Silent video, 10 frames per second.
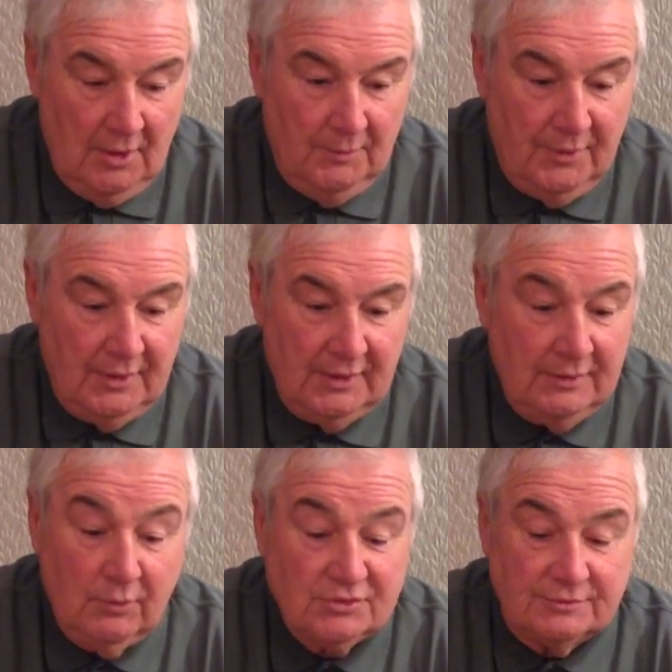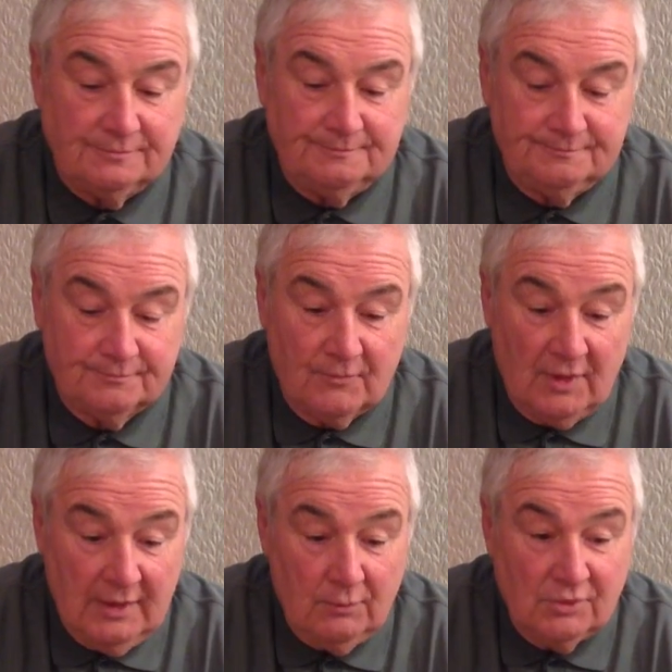But it wasn't.
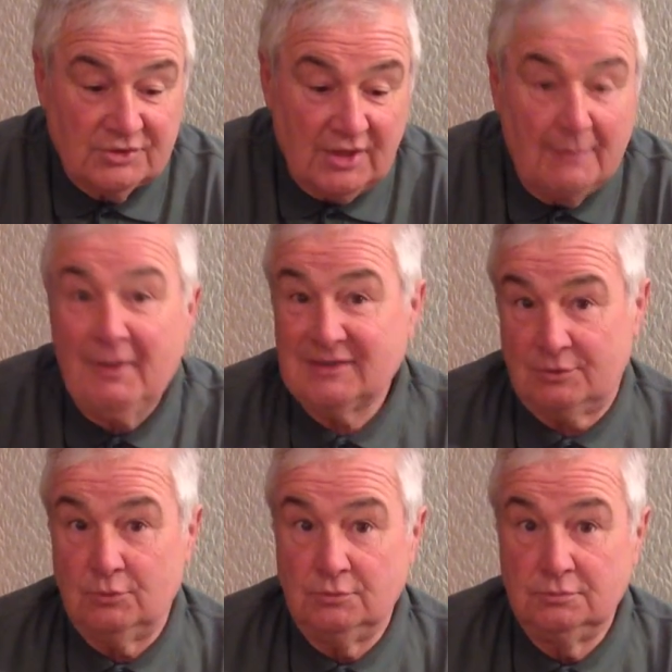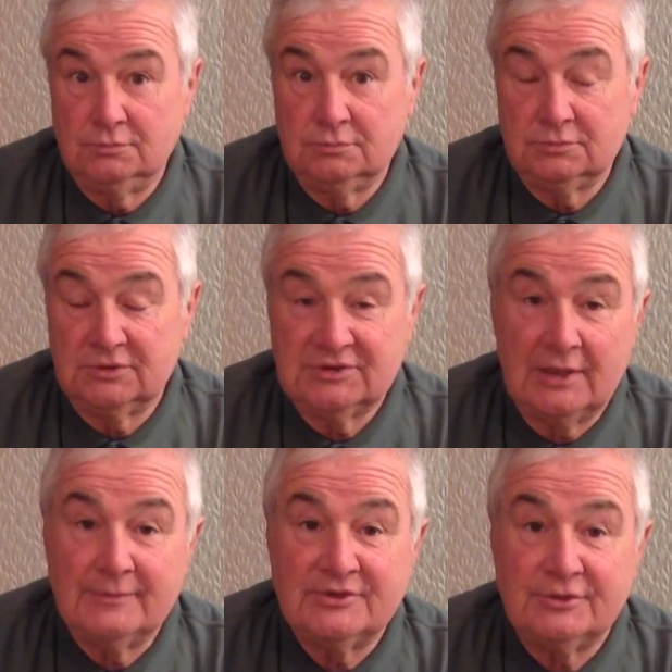It was a muzzle, the
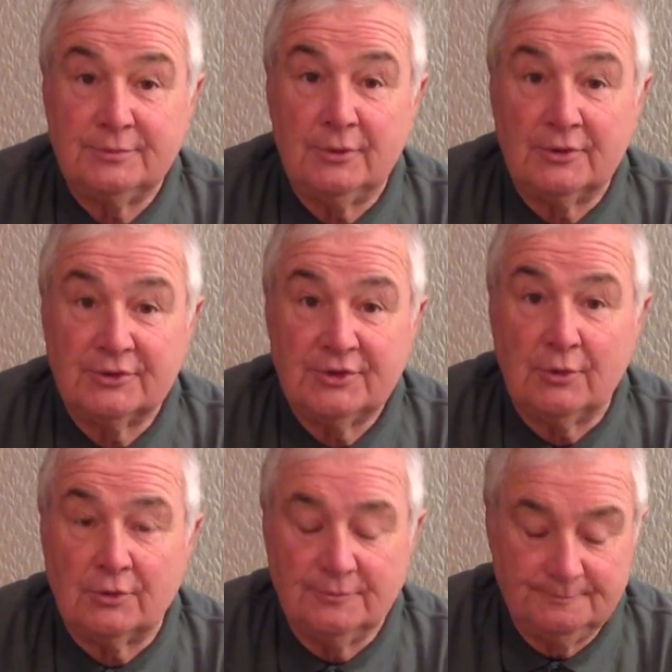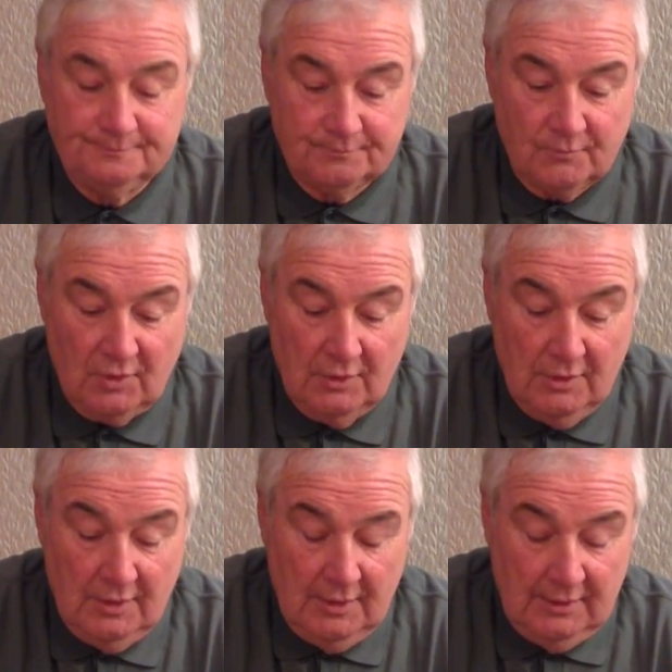same as you'd put on a dog.
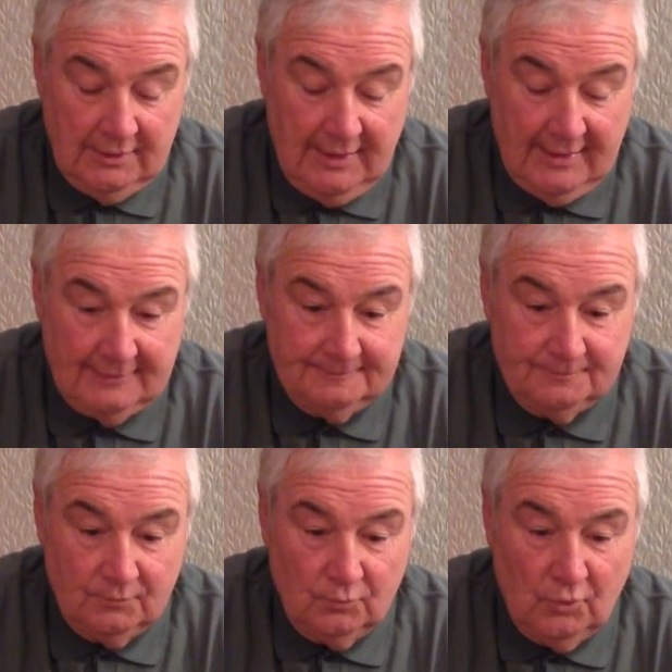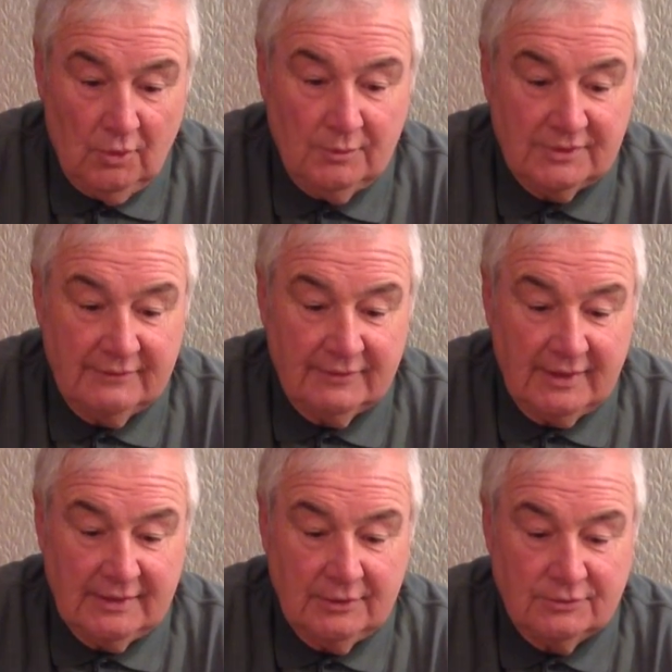Now, why would ever
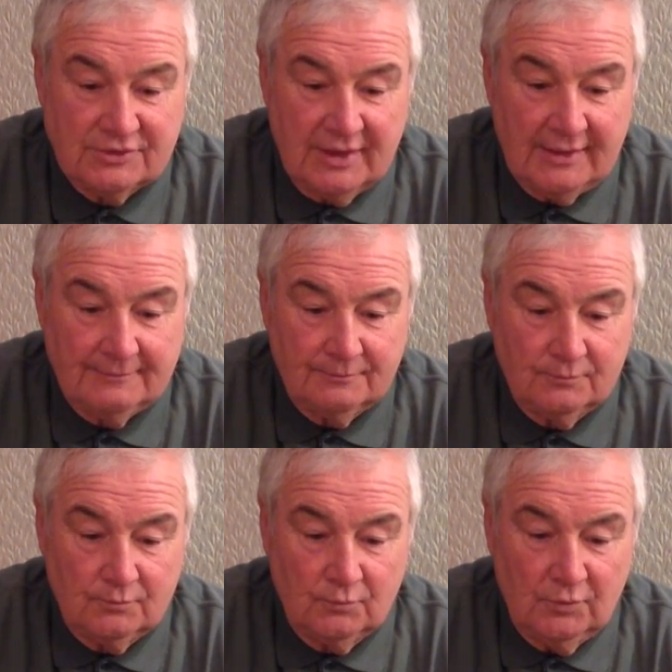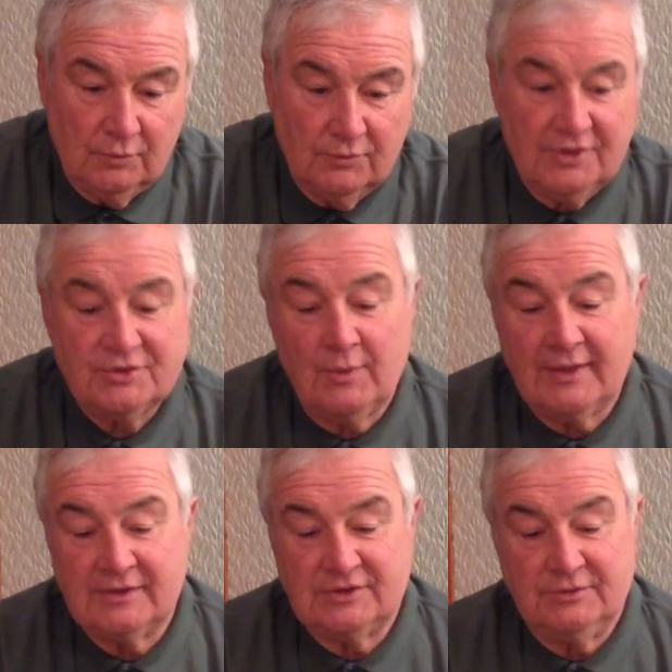they use that? Well, this
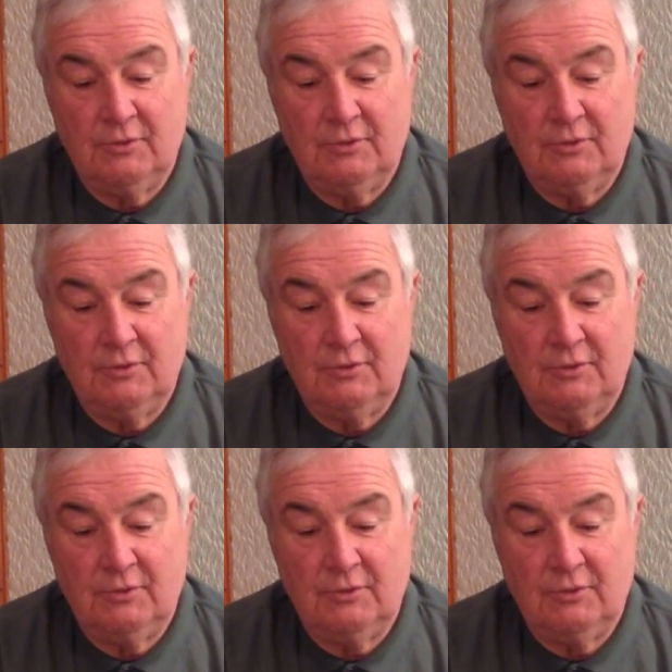one's